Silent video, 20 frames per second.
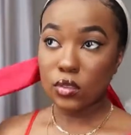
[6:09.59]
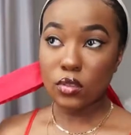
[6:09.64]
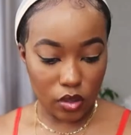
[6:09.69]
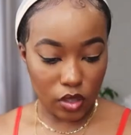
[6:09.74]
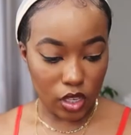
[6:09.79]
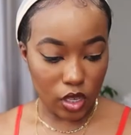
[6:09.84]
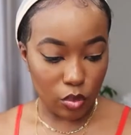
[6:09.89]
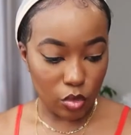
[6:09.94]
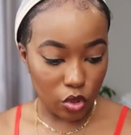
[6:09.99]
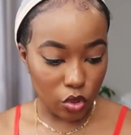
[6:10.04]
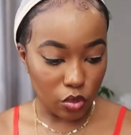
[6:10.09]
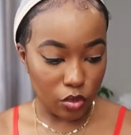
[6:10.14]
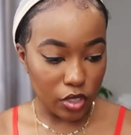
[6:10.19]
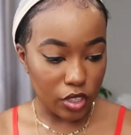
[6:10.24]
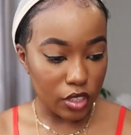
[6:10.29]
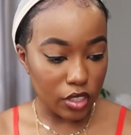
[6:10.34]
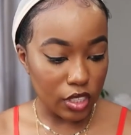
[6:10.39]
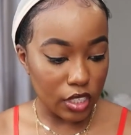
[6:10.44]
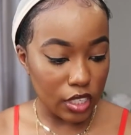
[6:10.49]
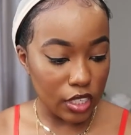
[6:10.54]
Okay, boom,
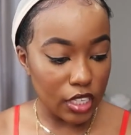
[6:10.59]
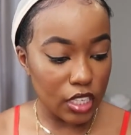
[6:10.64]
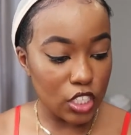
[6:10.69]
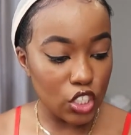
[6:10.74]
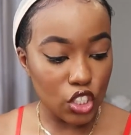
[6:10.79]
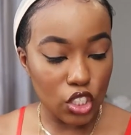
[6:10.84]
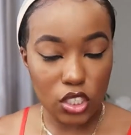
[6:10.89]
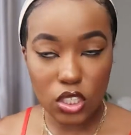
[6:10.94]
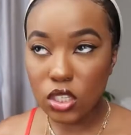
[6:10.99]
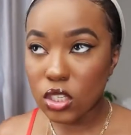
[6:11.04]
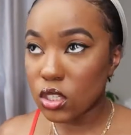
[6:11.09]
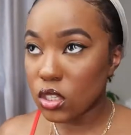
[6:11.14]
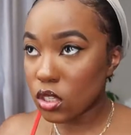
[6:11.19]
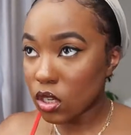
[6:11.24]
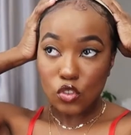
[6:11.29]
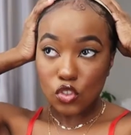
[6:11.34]
there are the edges.